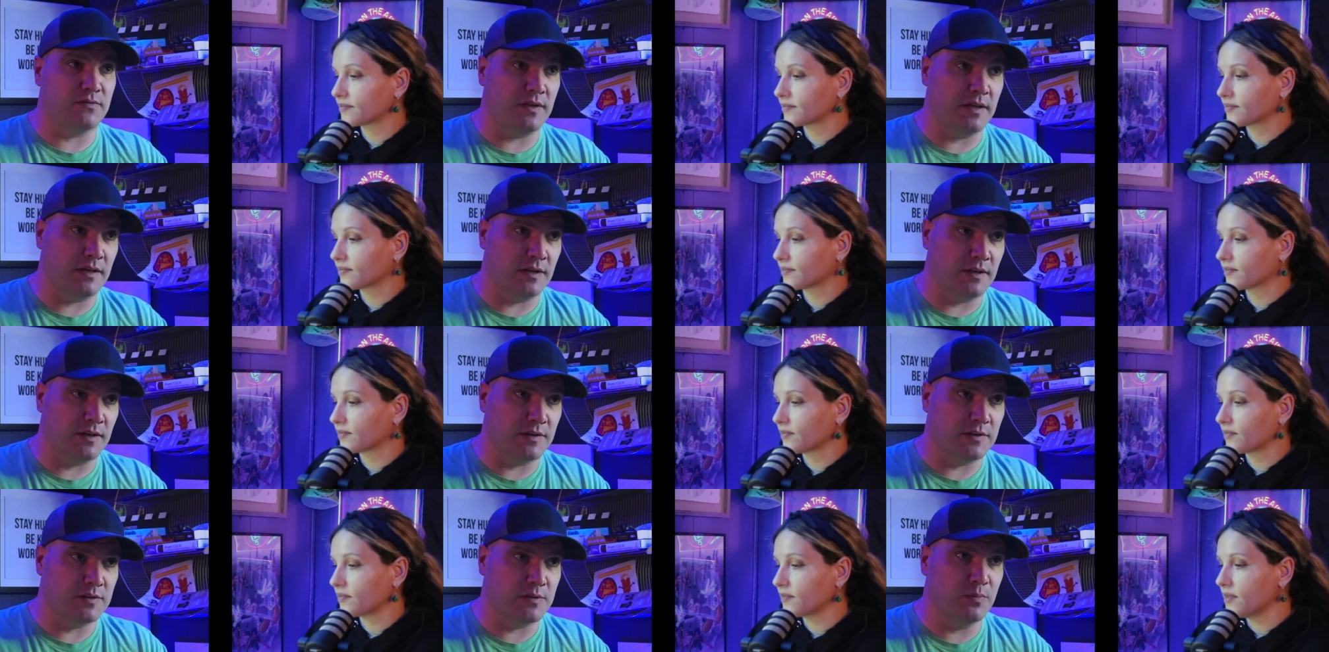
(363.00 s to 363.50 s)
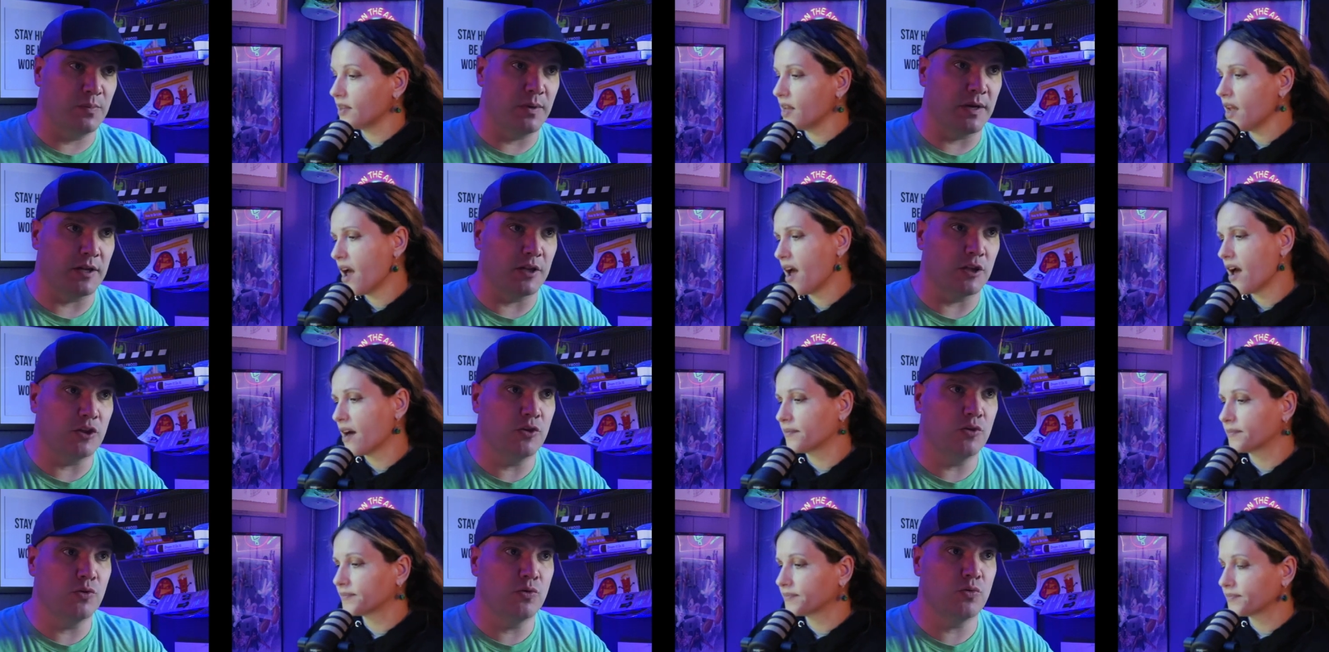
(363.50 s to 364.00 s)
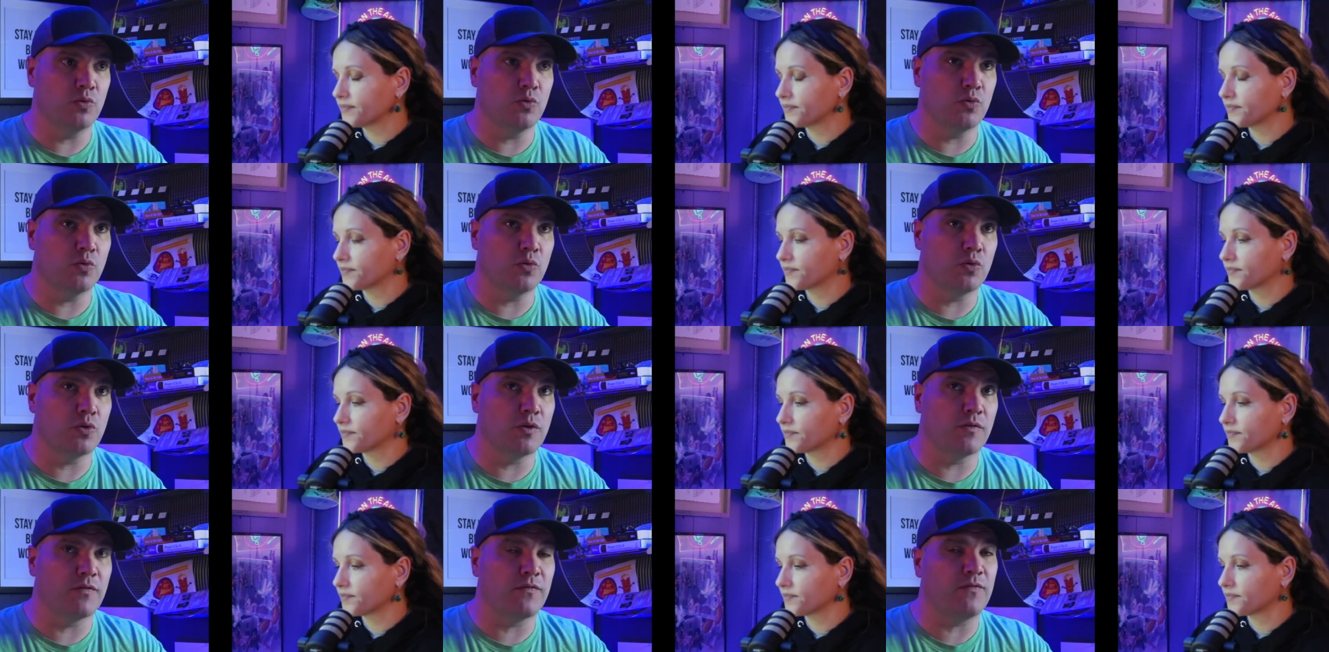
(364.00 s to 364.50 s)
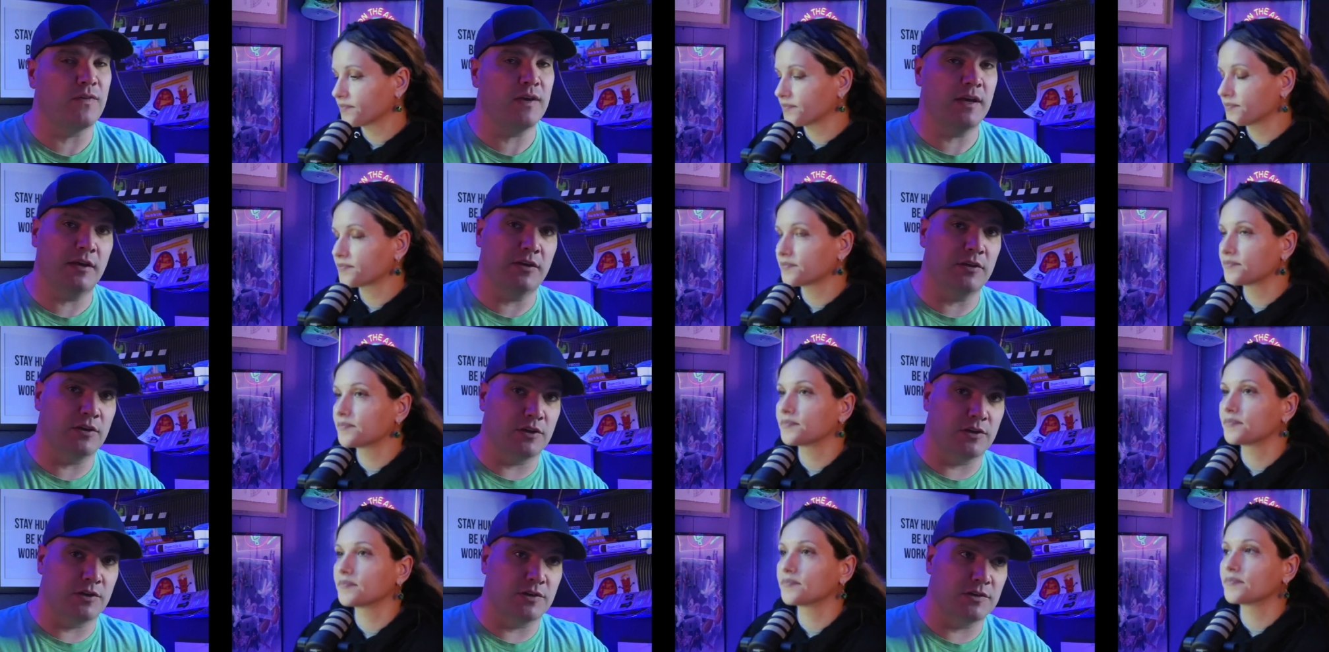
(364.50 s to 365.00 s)
Speaker 1: failures, but yeah. you the
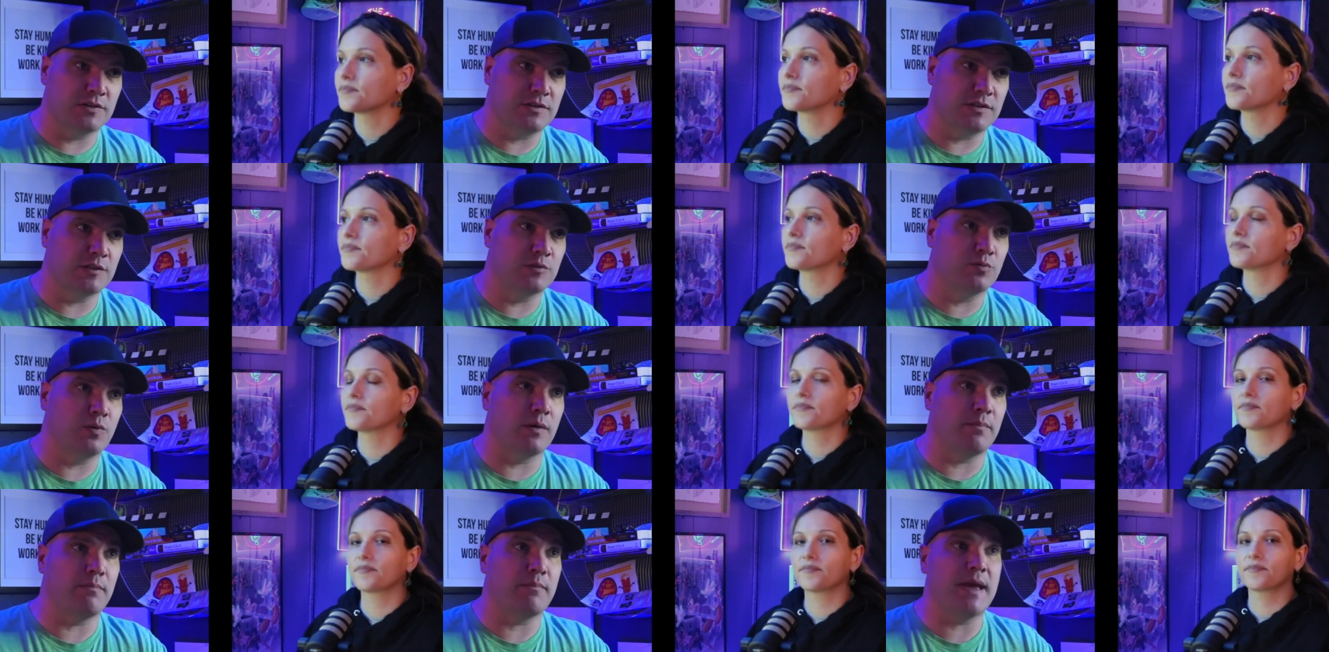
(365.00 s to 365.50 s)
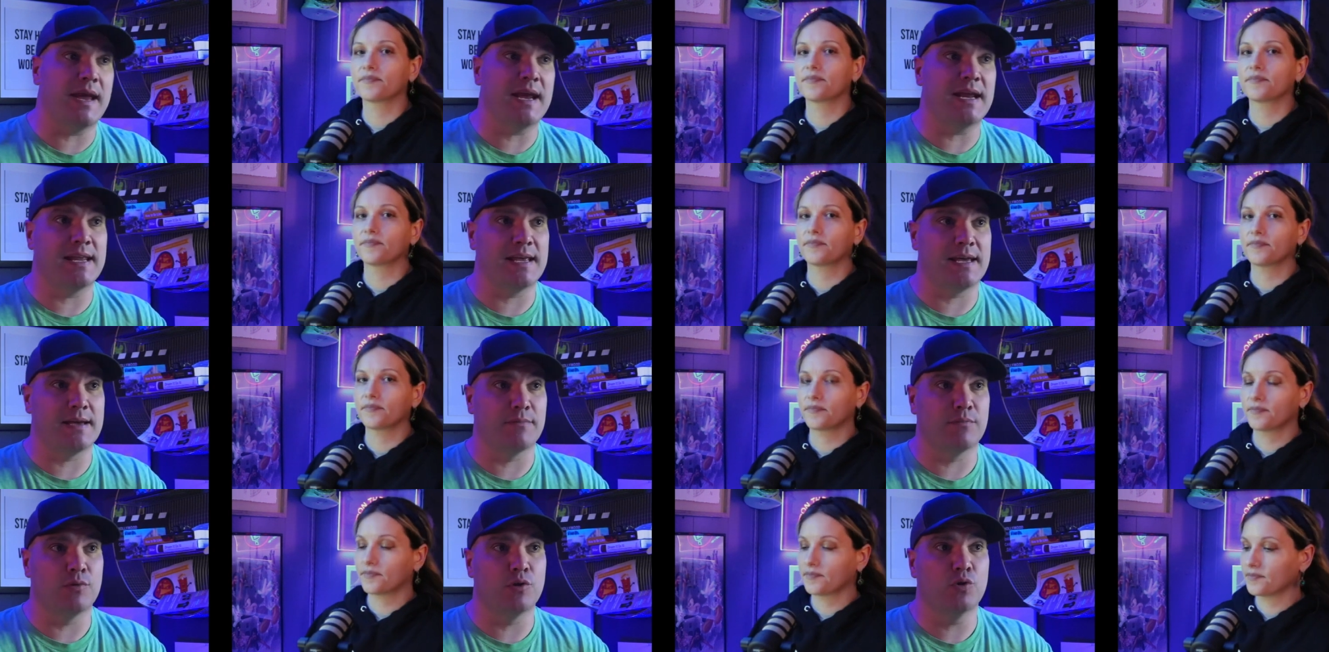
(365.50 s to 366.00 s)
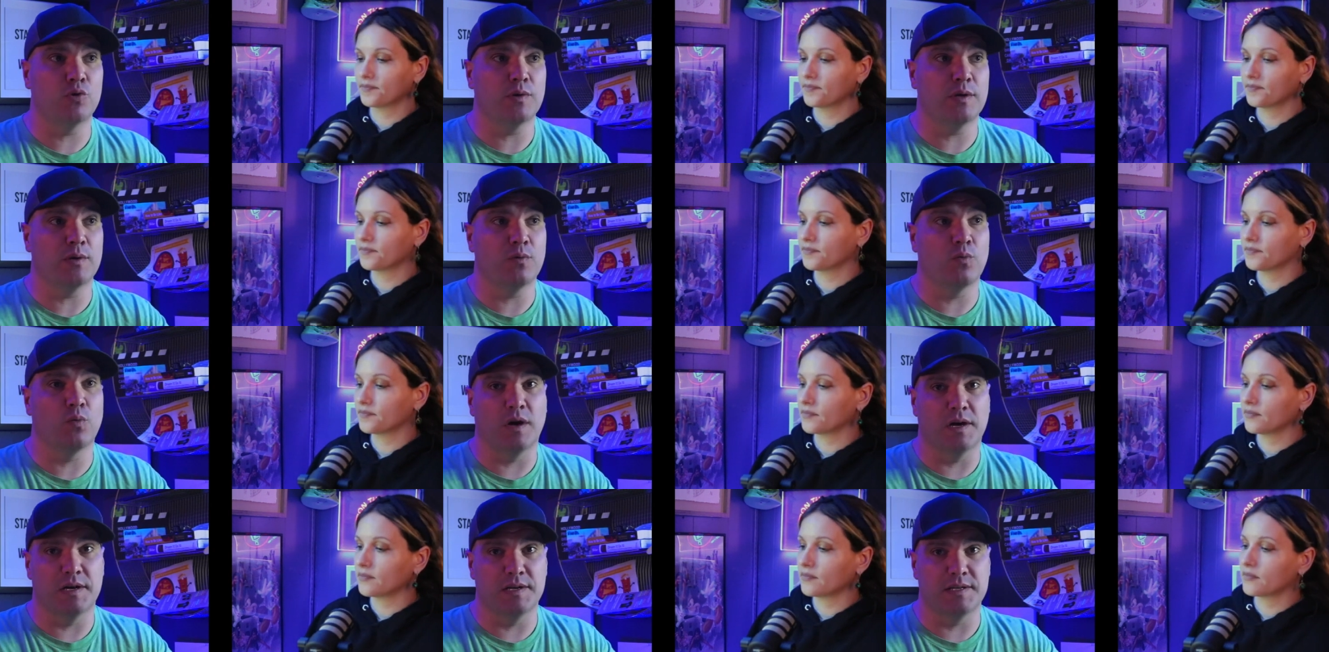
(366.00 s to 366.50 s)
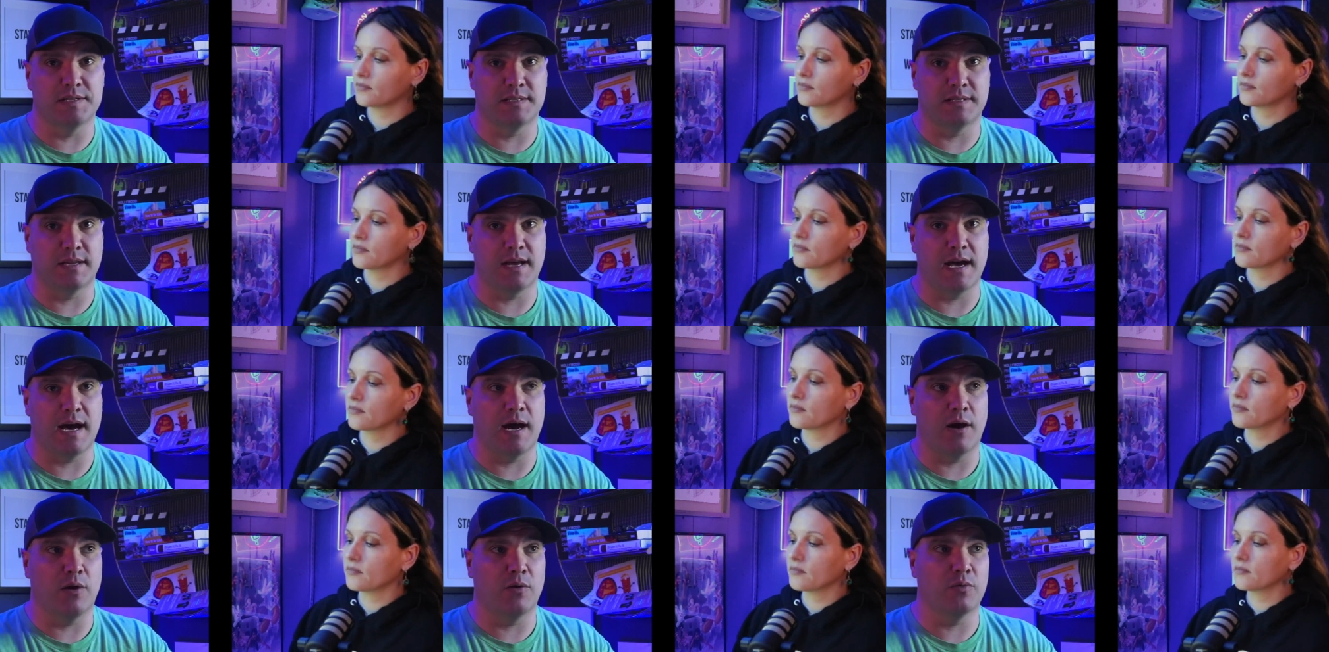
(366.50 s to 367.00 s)
failures is what made him who he was and
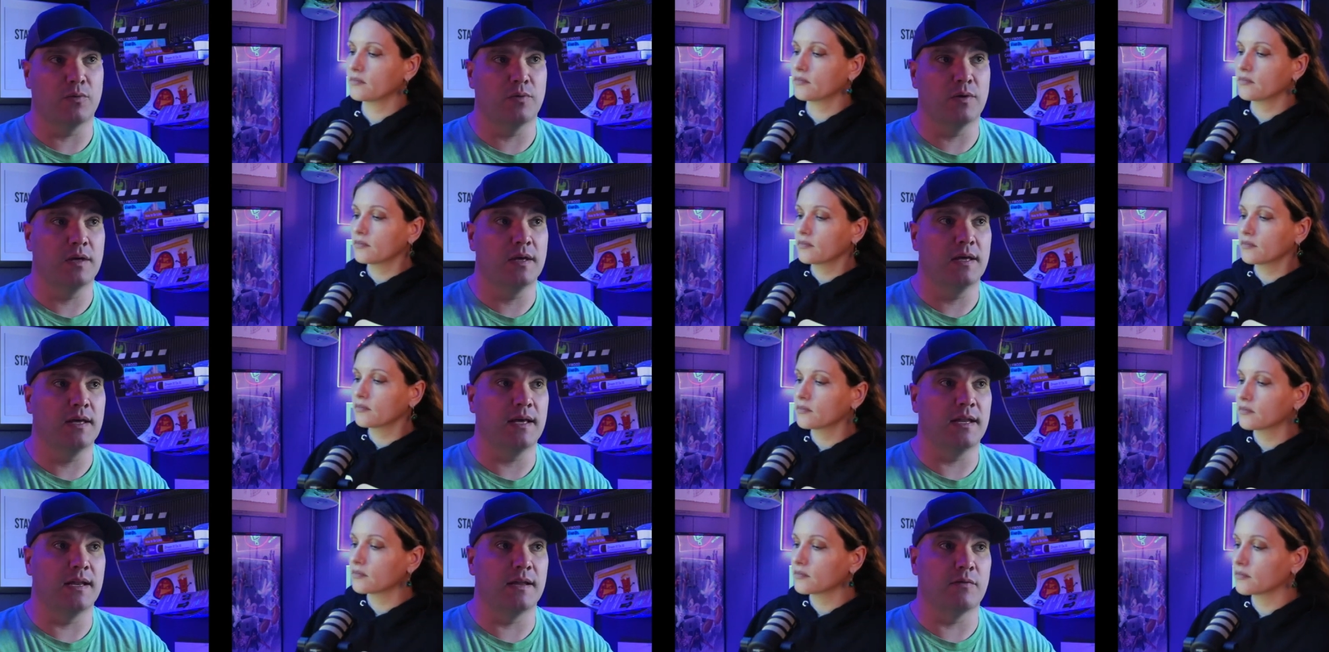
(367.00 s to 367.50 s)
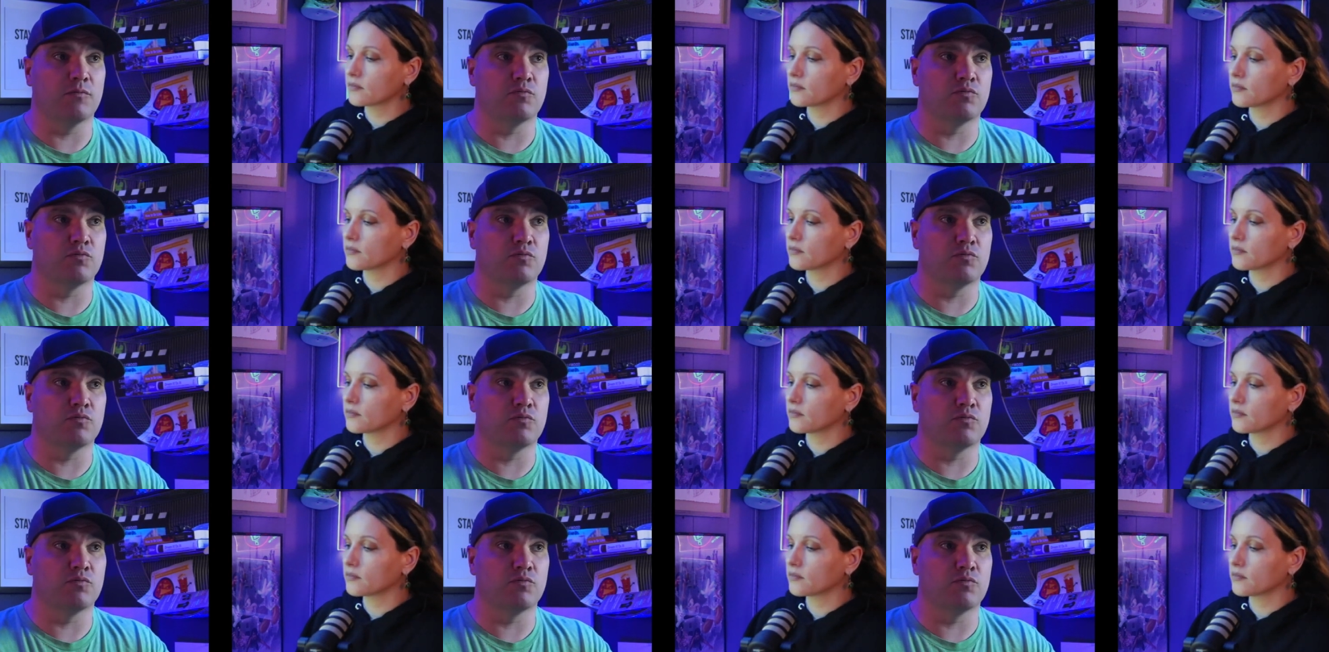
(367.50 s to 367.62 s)
how and